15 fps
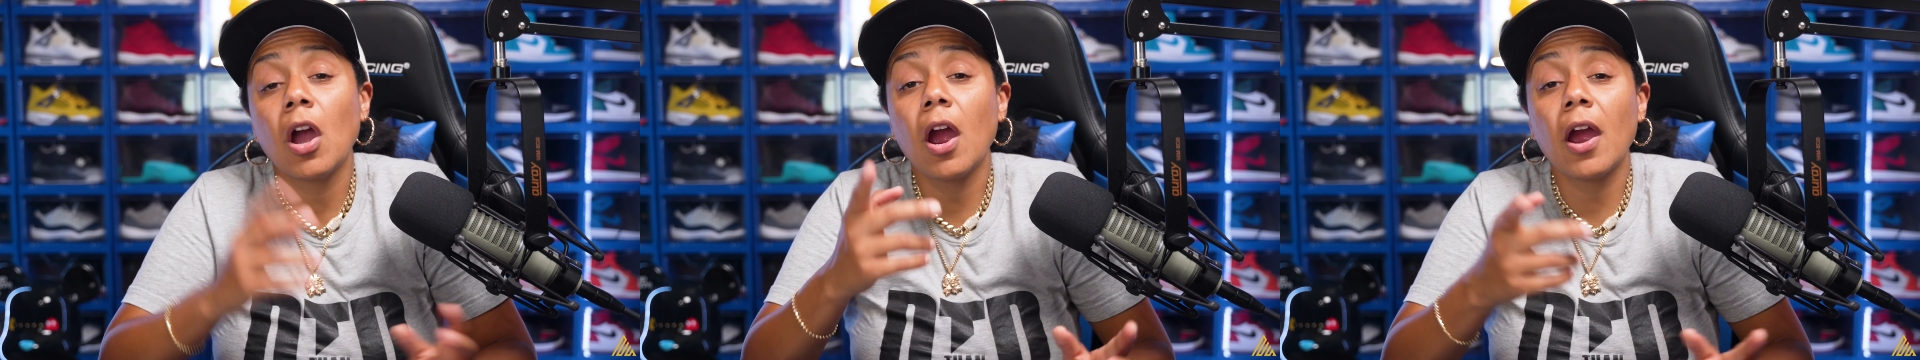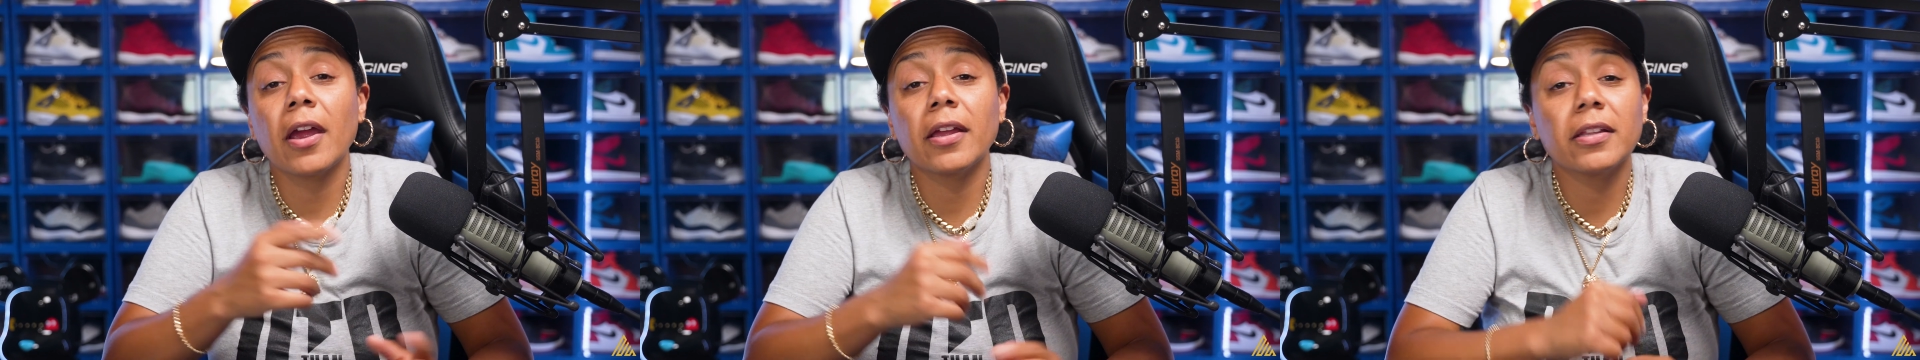
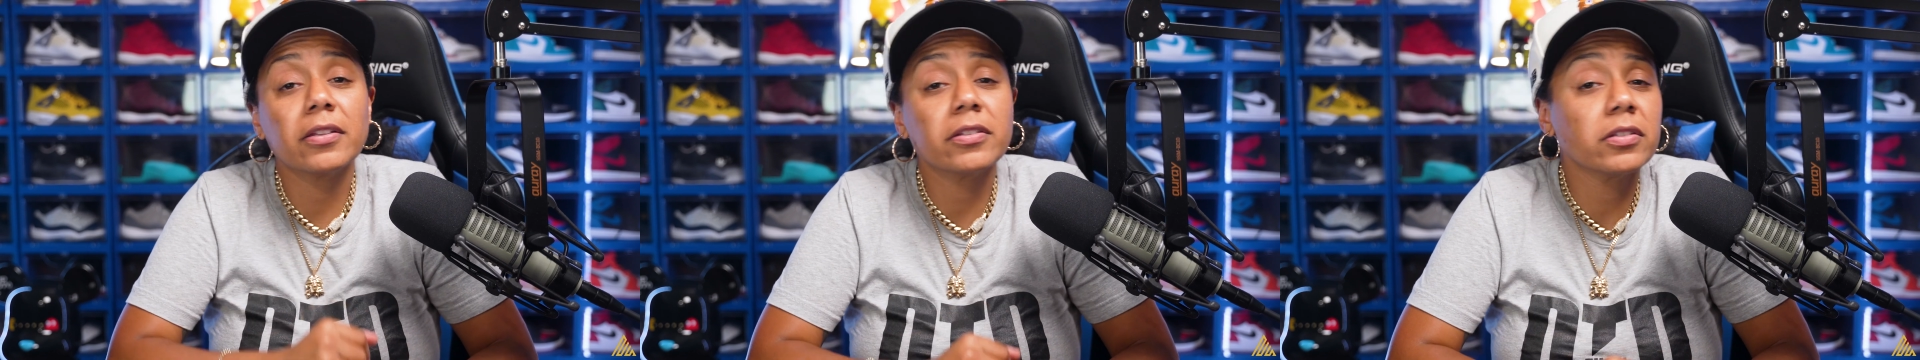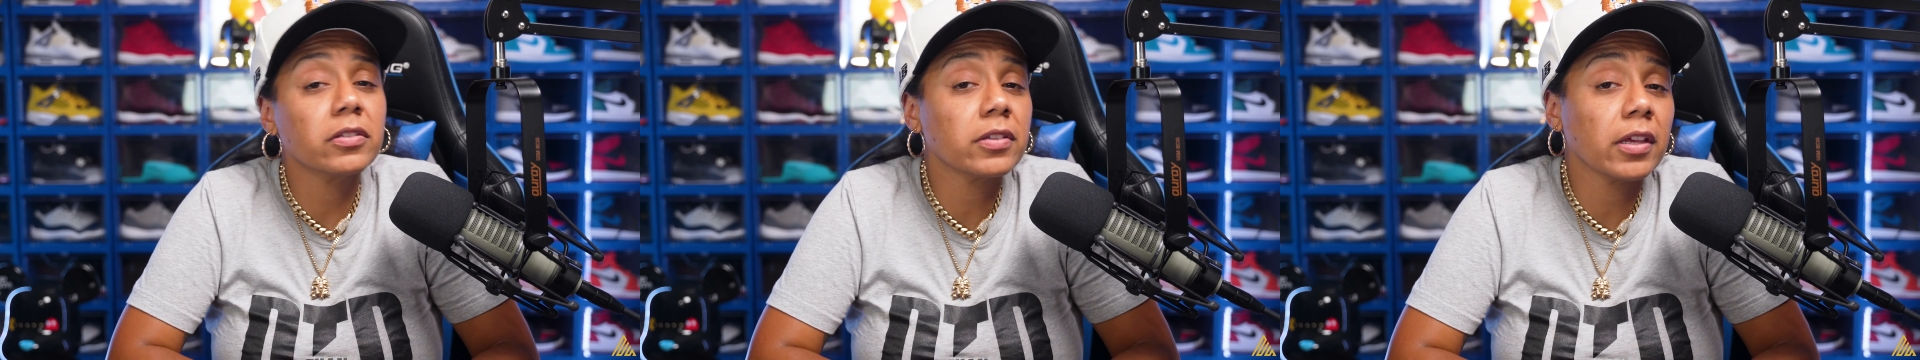All right,
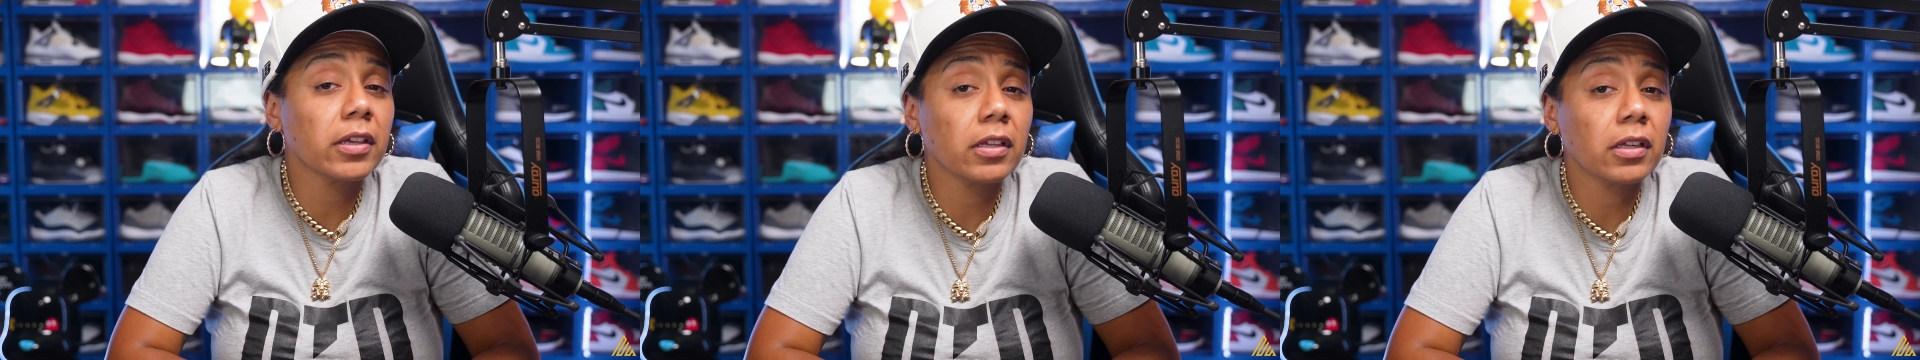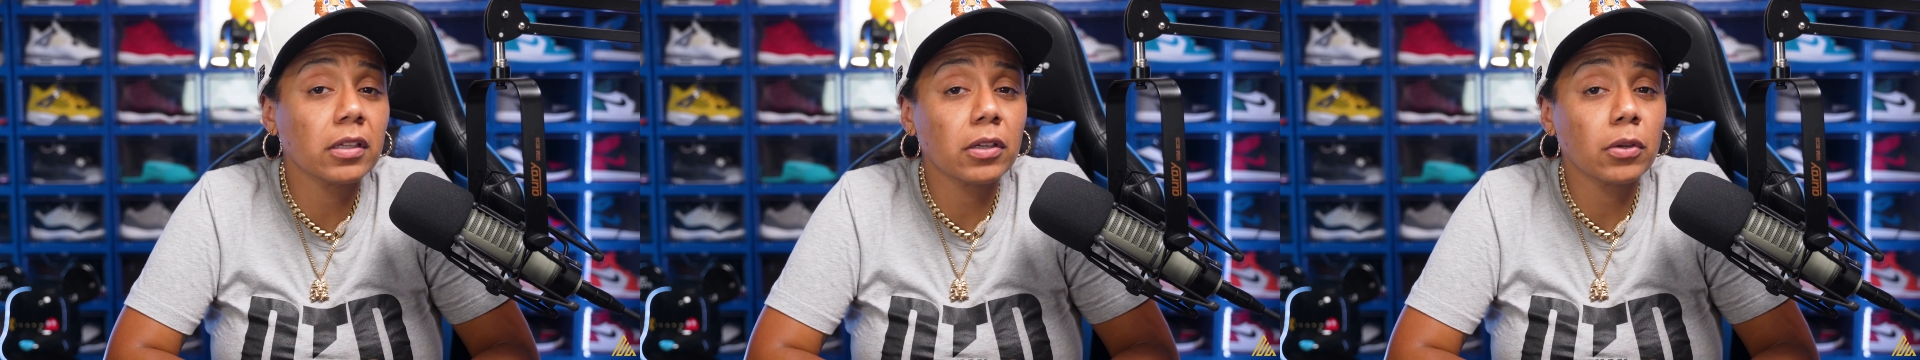let's take
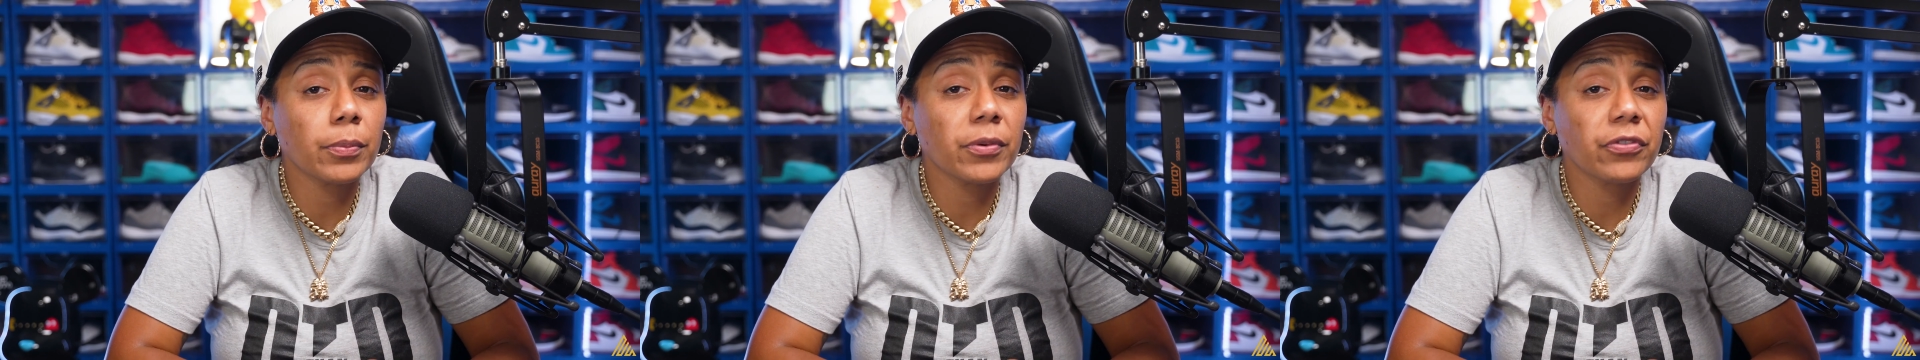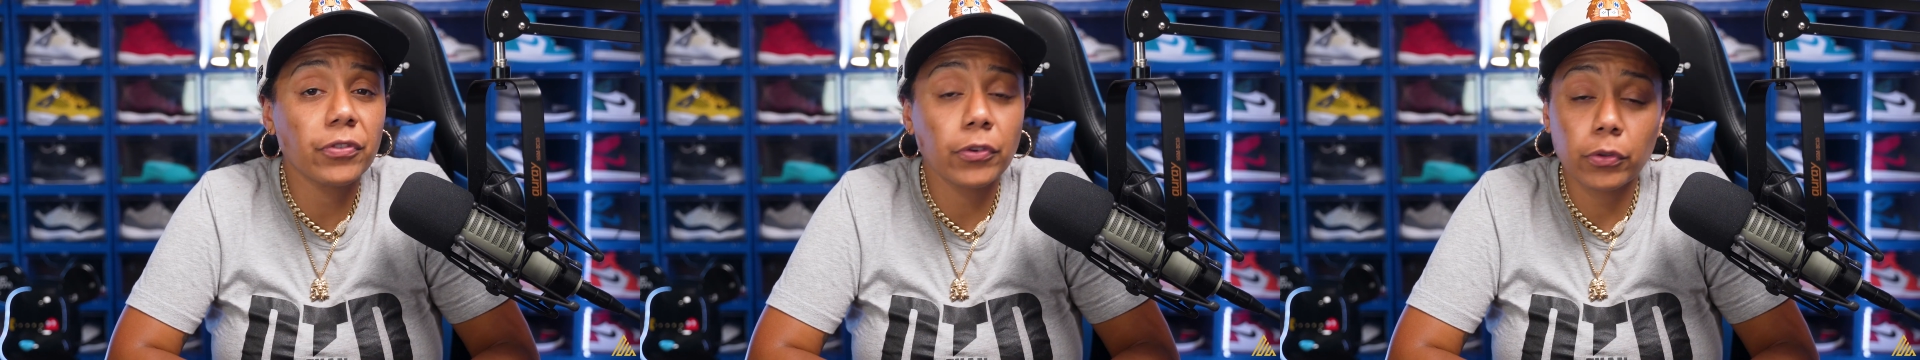it a little
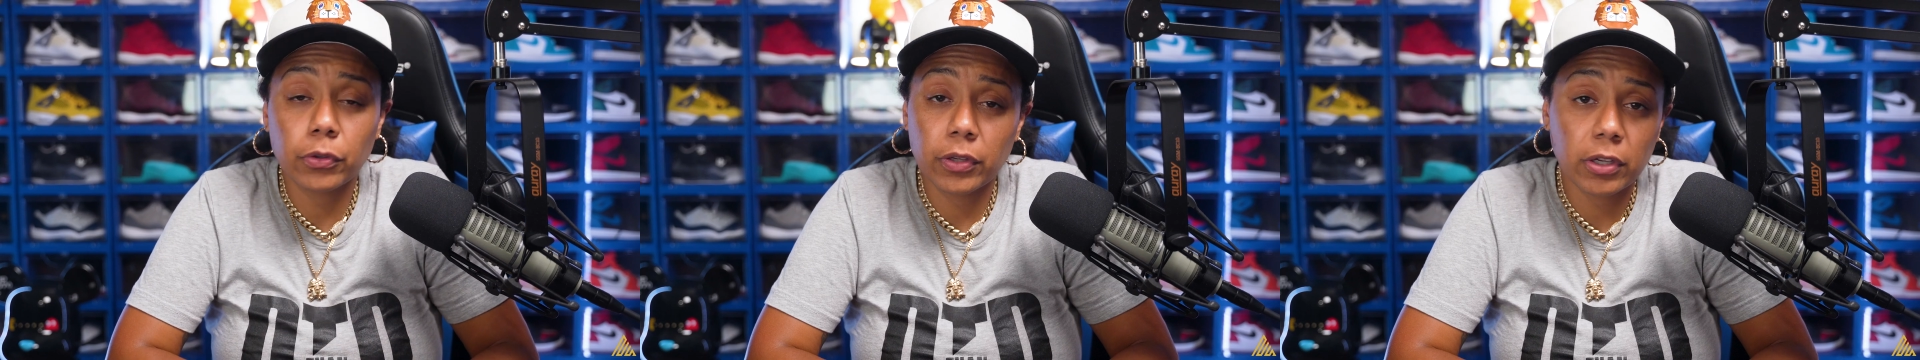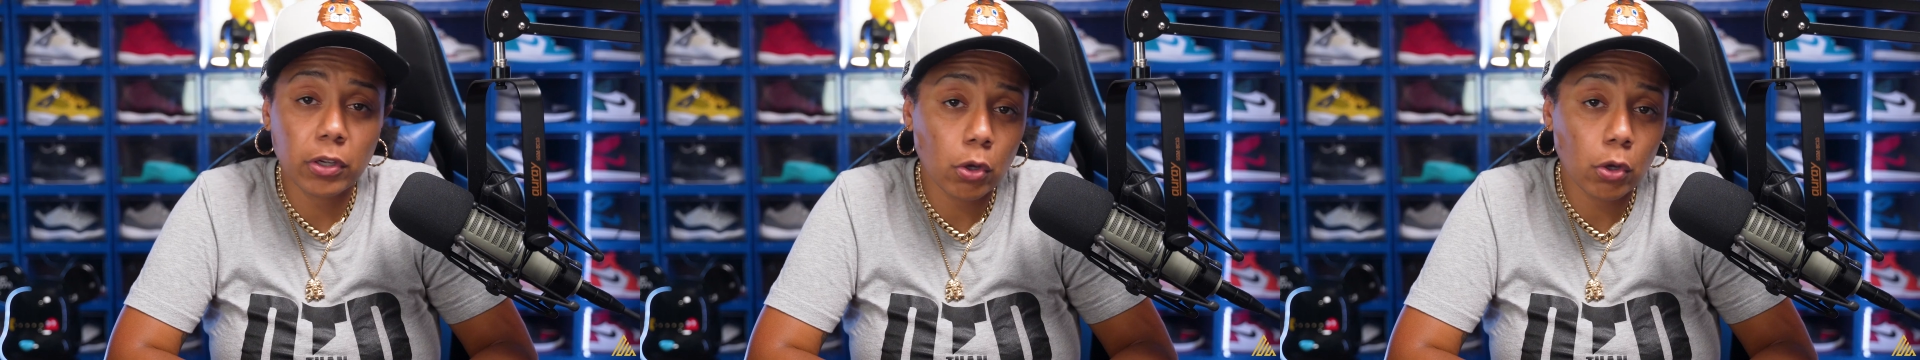bit further and